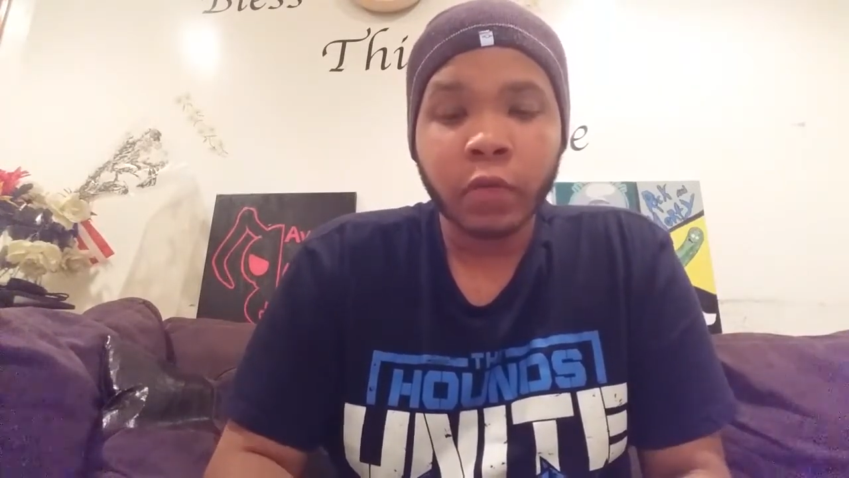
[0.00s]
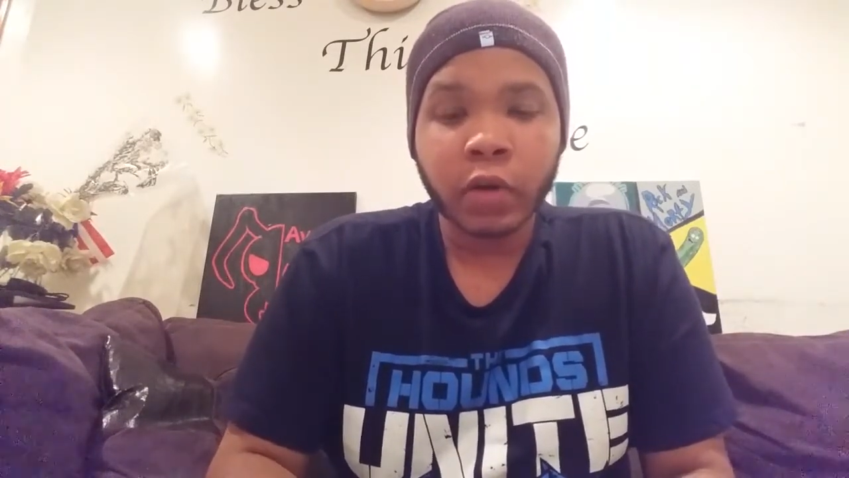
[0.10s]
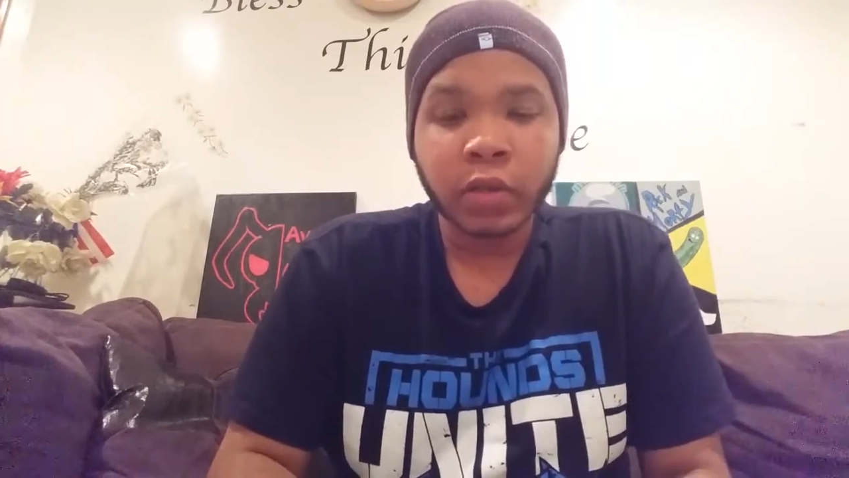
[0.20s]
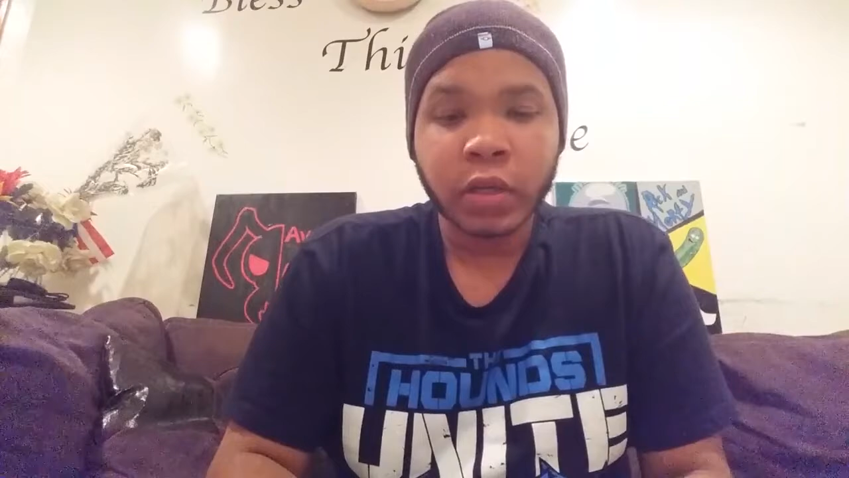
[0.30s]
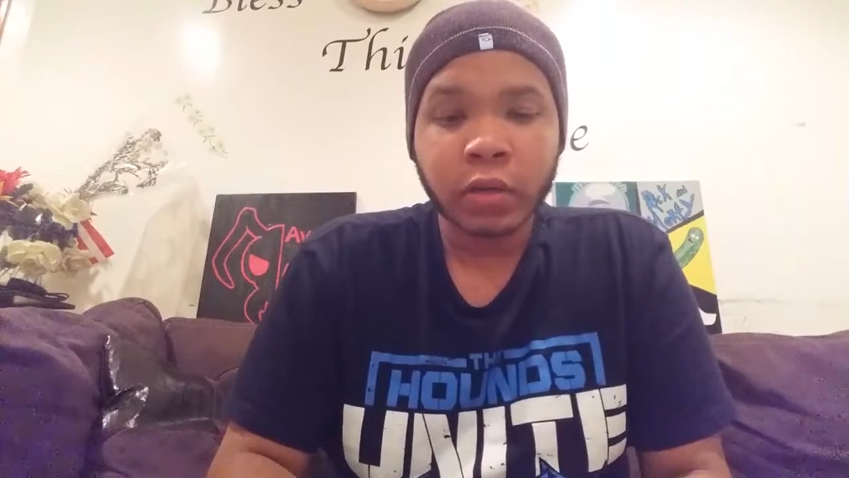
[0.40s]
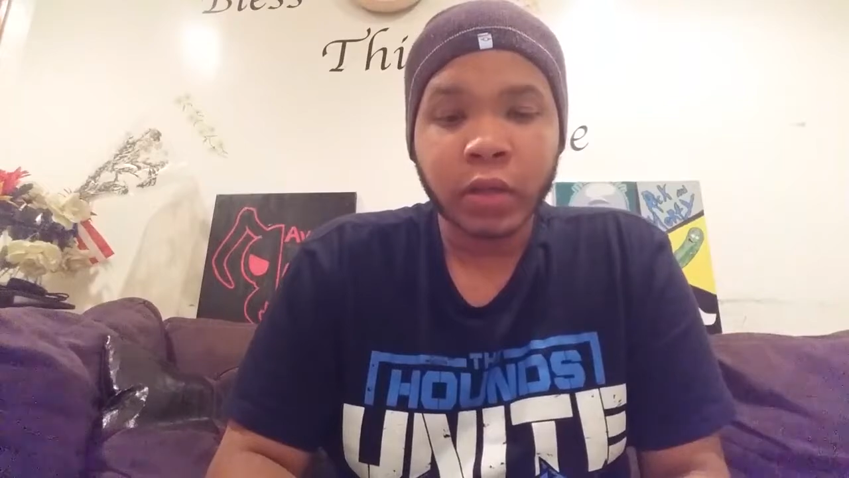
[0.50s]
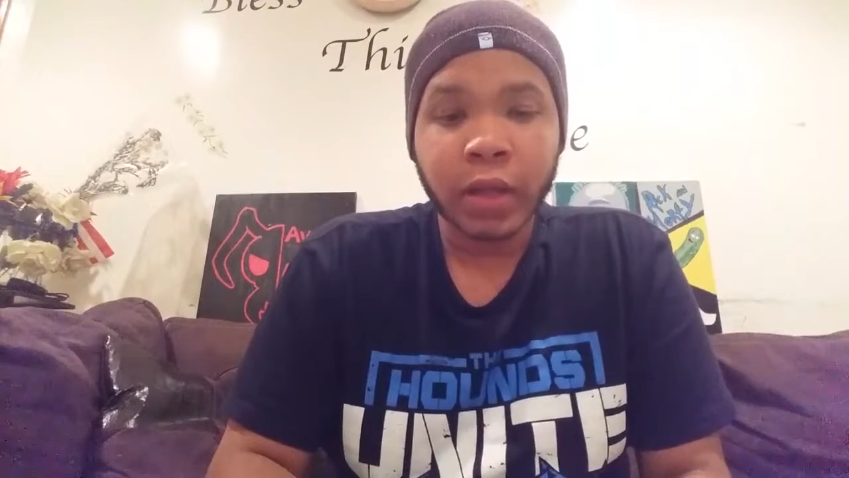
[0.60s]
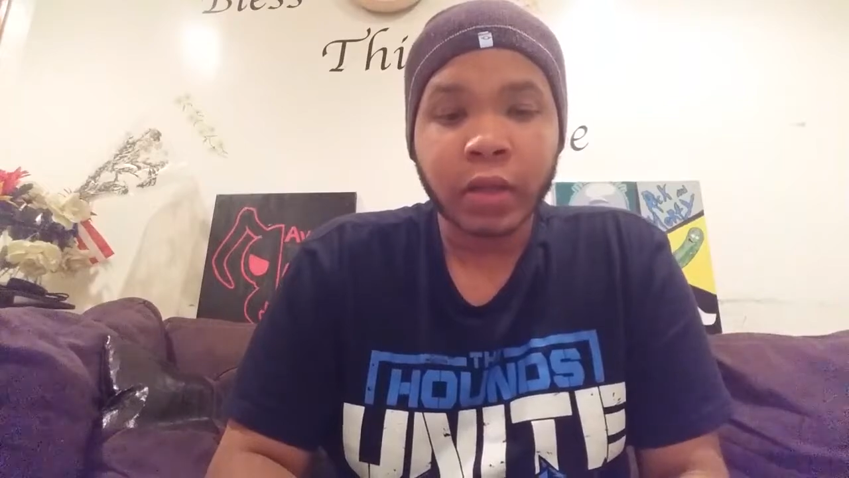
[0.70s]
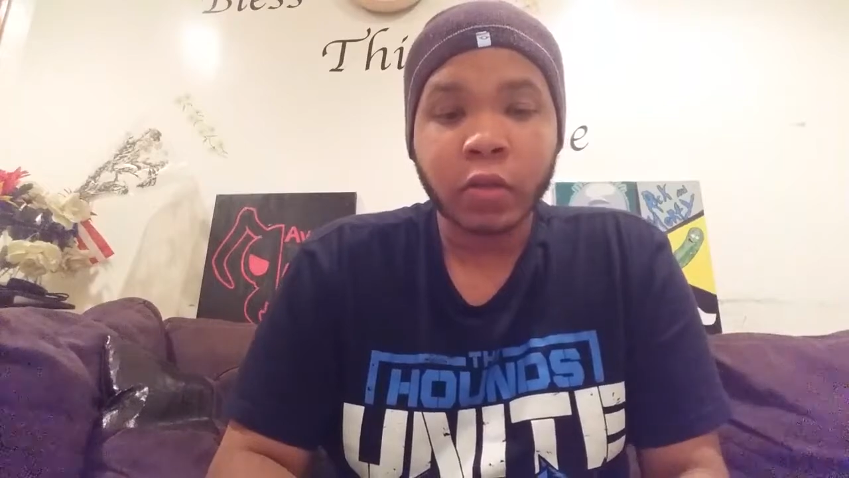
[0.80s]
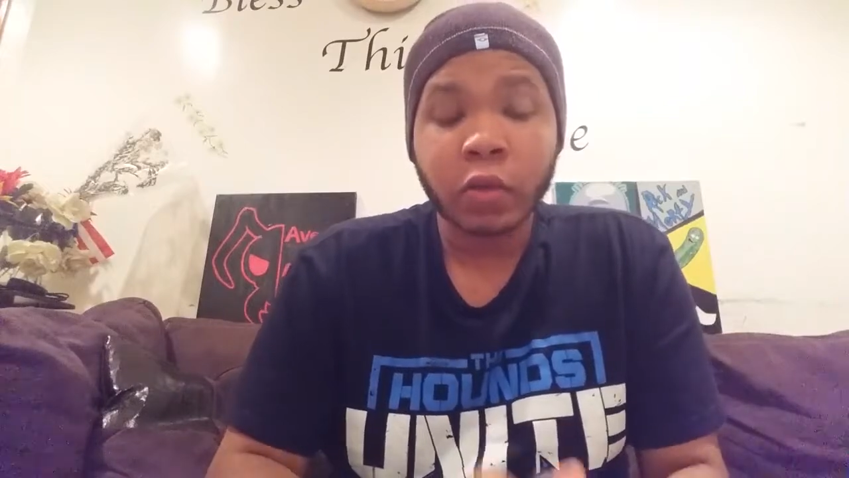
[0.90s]
already settled
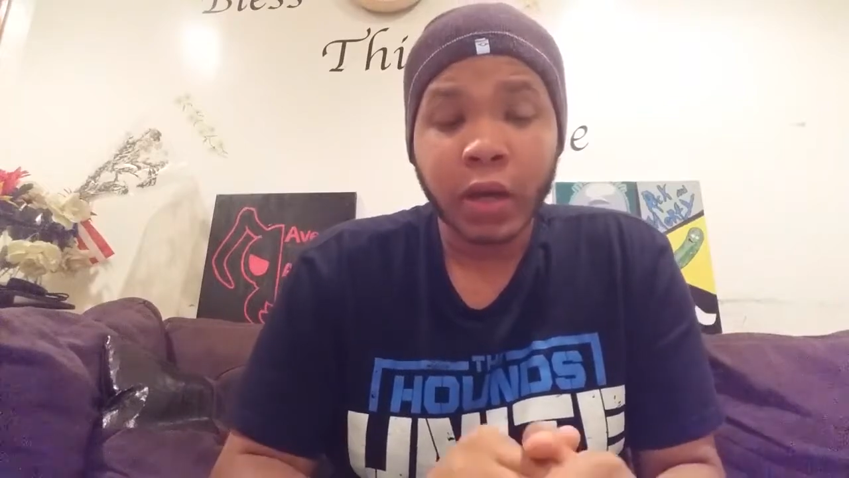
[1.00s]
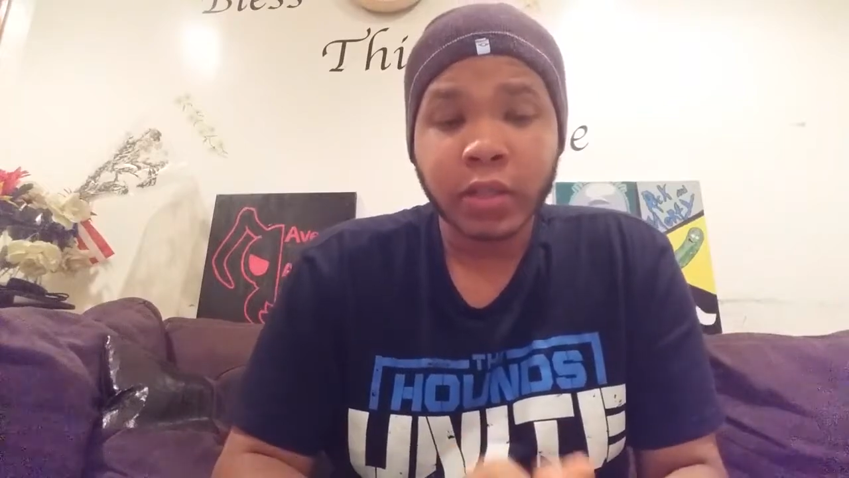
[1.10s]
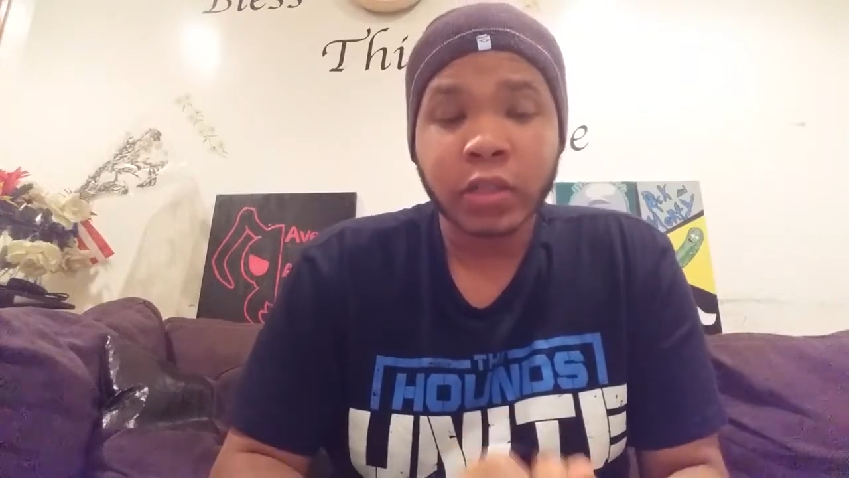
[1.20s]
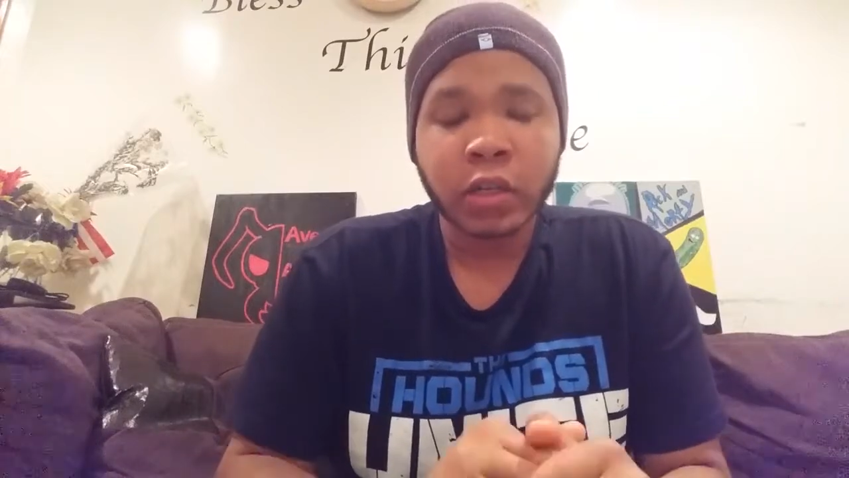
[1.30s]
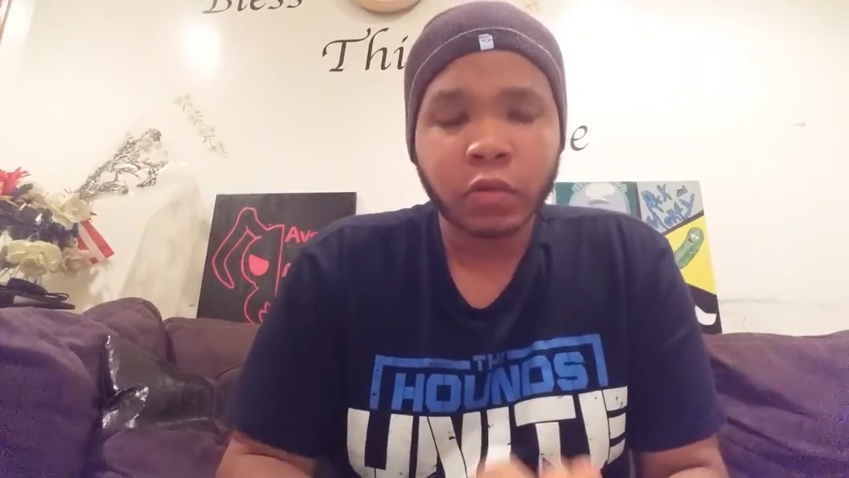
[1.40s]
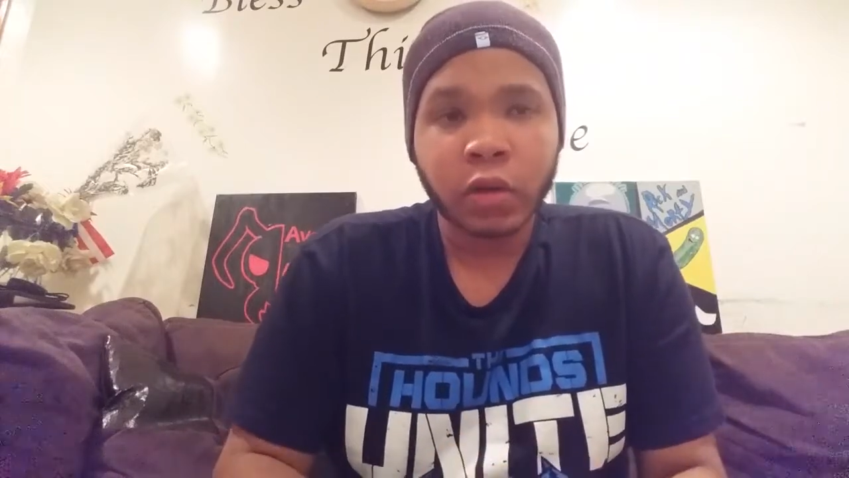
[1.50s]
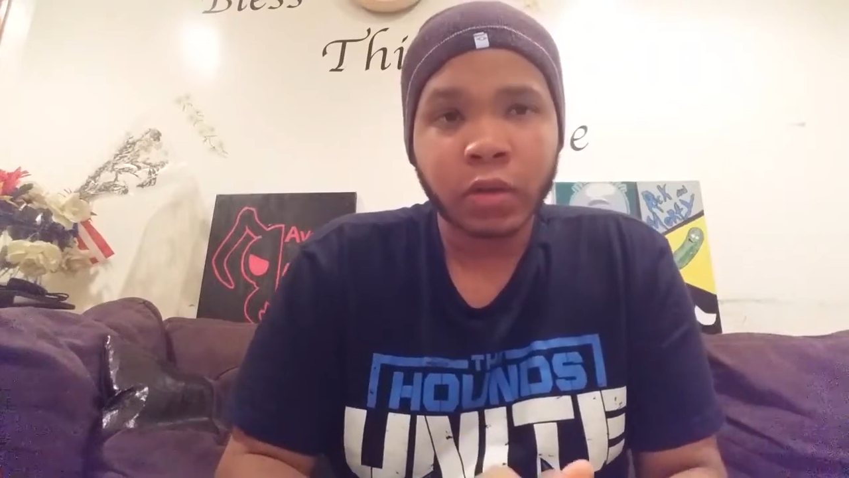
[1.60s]
like you guys just